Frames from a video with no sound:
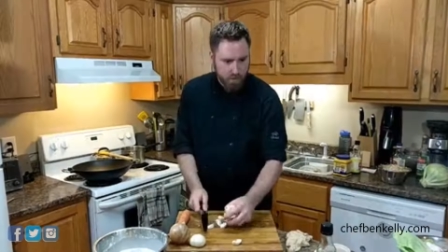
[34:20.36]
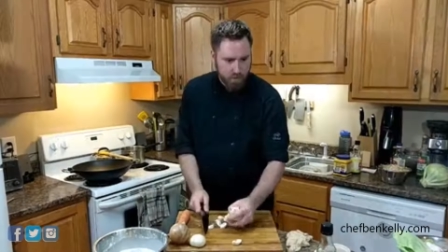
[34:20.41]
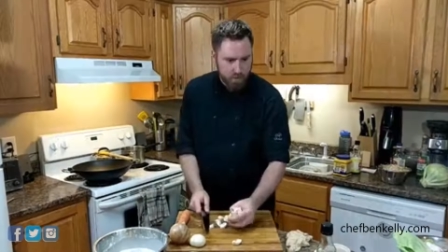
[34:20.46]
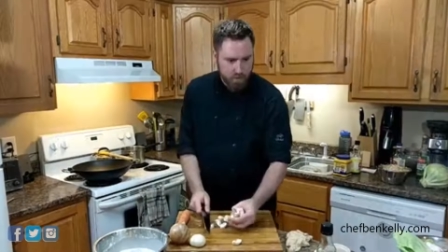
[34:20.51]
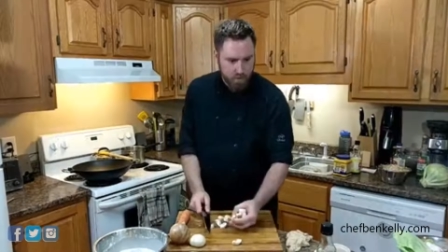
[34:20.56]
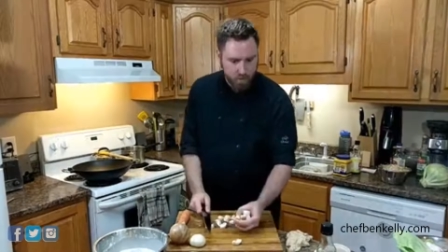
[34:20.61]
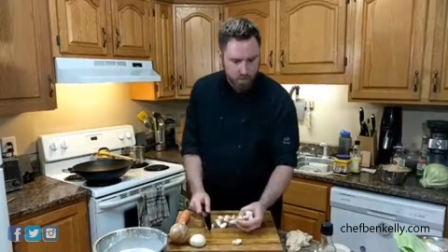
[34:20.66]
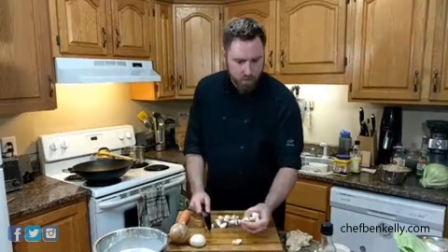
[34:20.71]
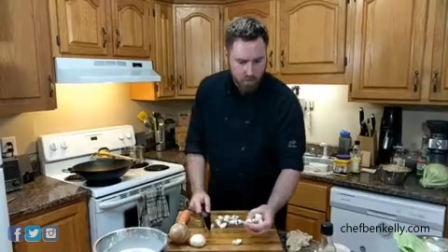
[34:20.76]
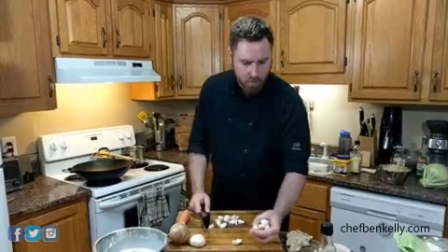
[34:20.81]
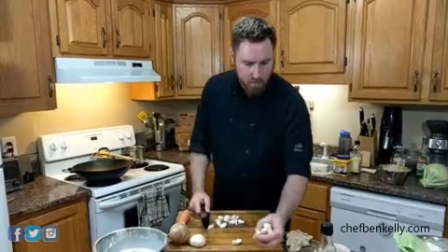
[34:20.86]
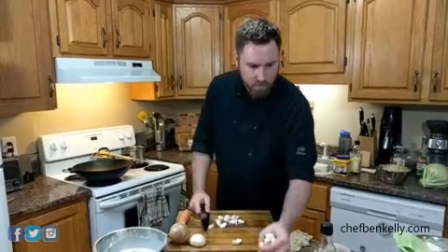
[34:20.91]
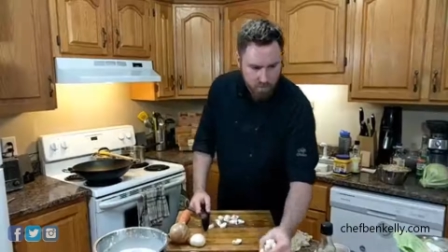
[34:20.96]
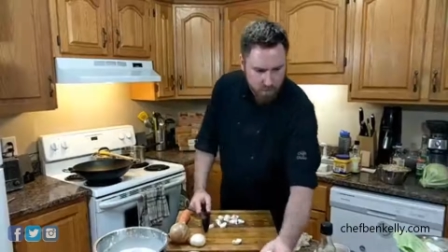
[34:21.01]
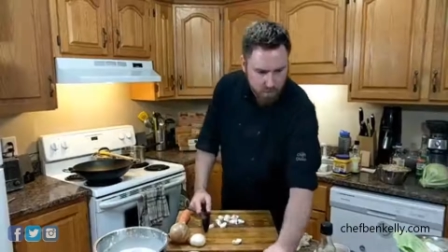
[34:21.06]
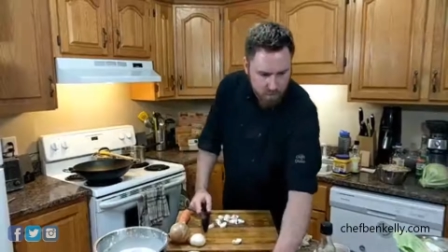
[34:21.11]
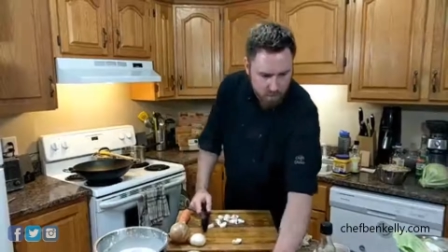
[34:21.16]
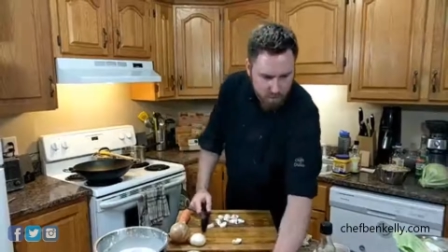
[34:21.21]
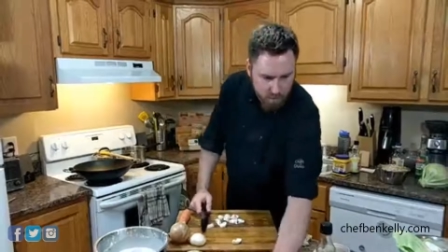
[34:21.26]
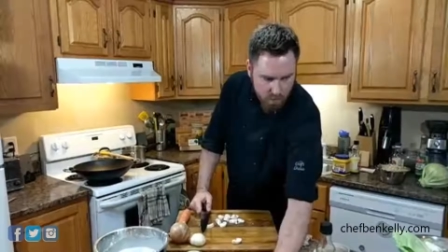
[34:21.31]

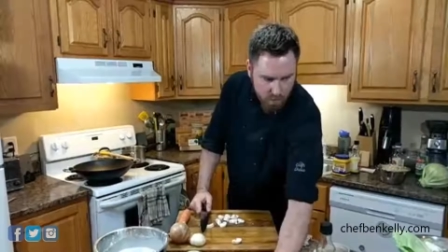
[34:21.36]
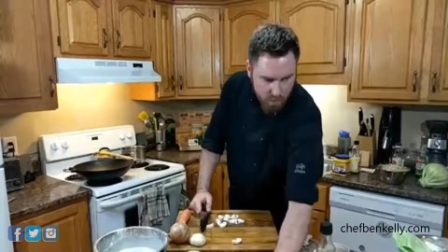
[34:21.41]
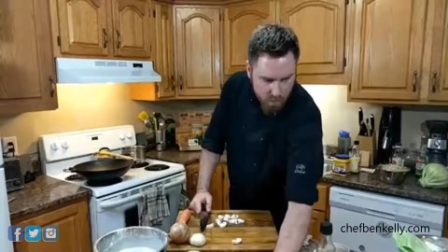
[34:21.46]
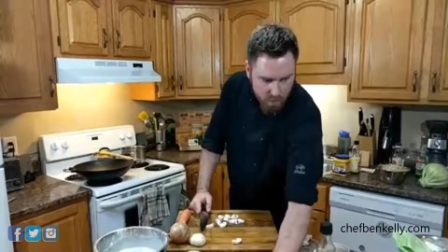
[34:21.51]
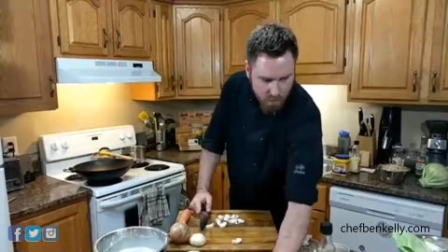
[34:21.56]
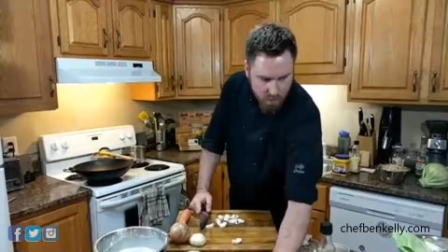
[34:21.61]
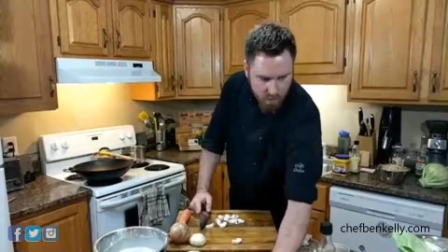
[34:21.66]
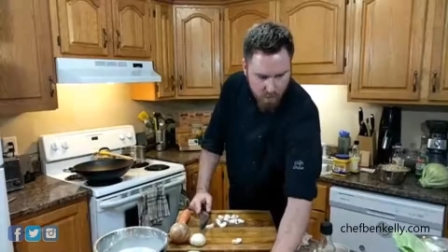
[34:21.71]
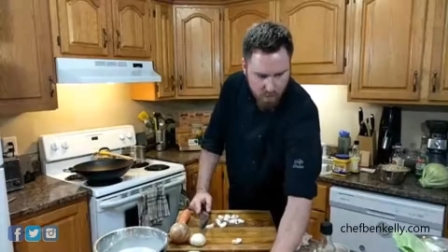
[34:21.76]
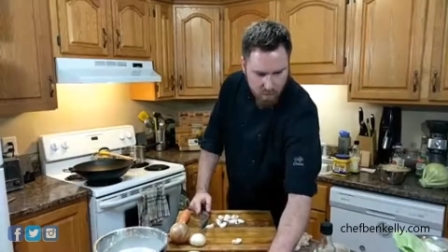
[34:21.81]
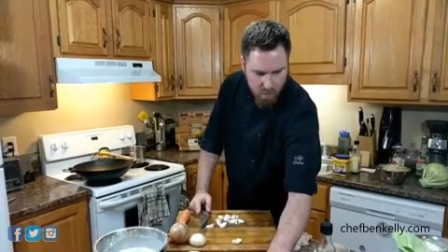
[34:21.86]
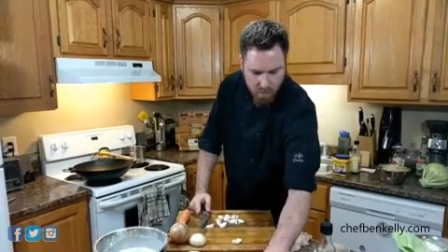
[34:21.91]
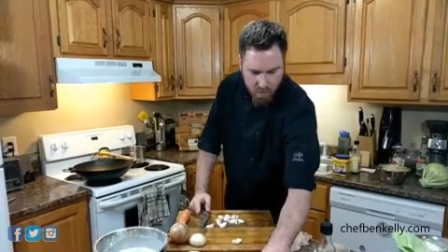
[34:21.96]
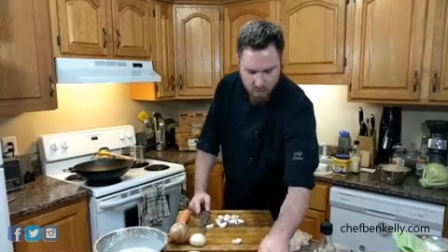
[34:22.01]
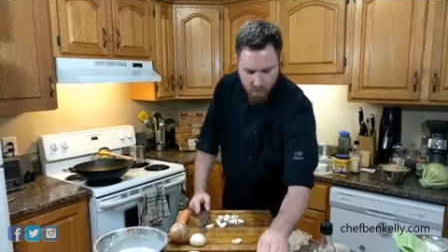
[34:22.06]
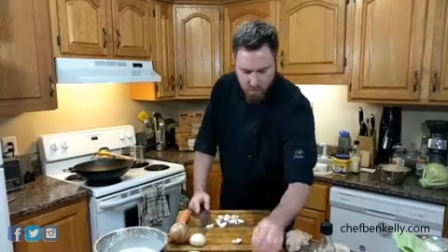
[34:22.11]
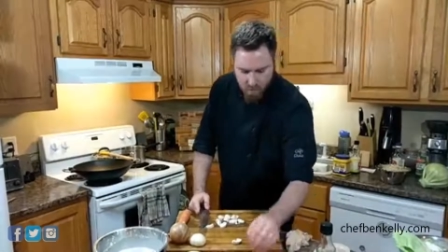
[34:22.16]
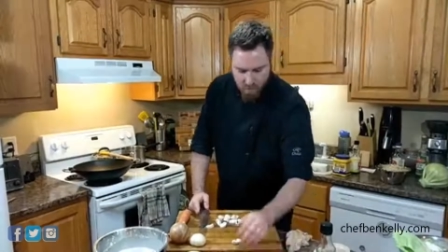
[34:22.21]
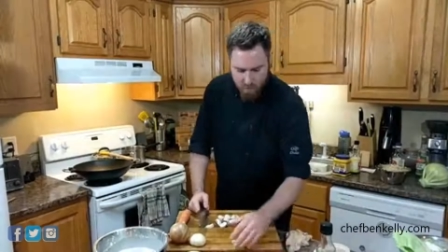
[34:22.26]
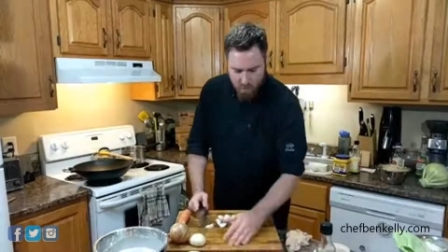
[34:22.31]
Mushrooms.
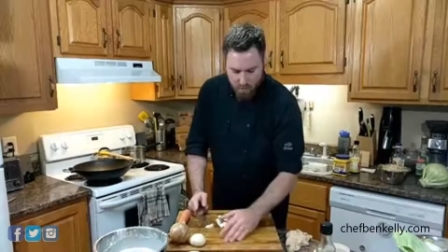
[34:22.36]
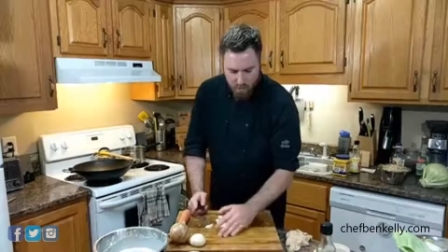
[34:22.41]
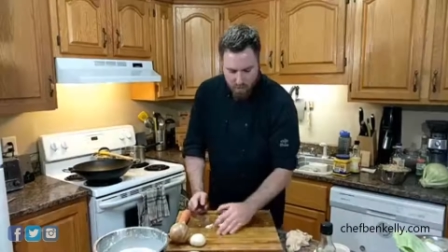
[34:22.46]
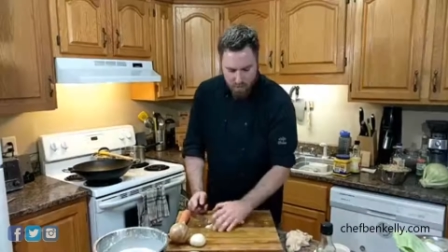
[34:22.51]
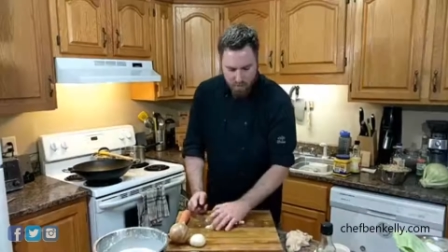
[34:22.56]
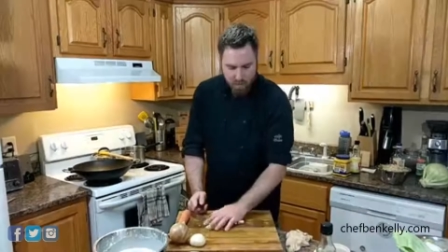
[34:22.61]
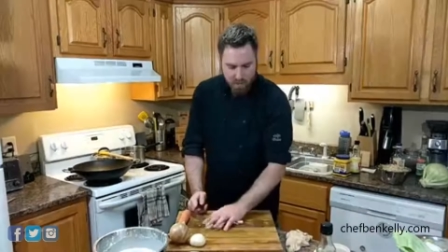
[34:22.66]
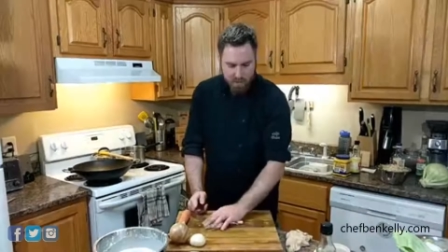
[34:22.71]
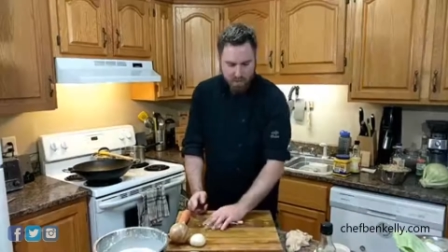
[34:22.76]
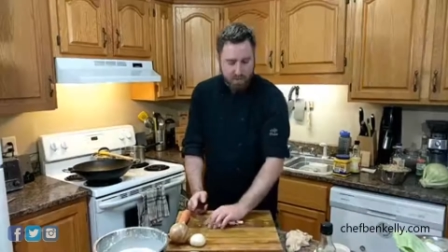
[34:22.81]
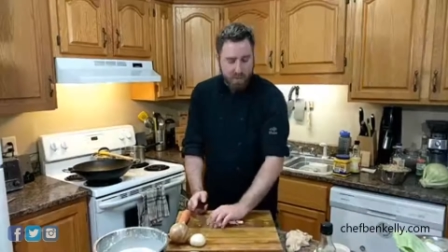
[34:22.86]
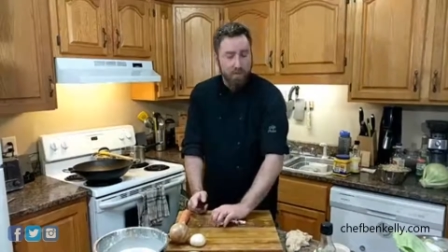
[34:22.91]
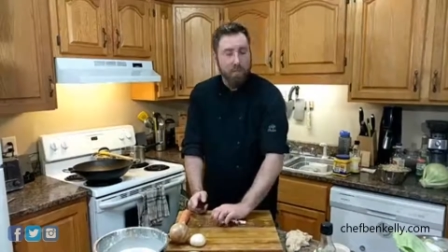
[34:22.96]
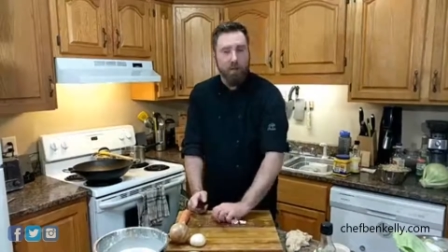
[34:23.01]
That's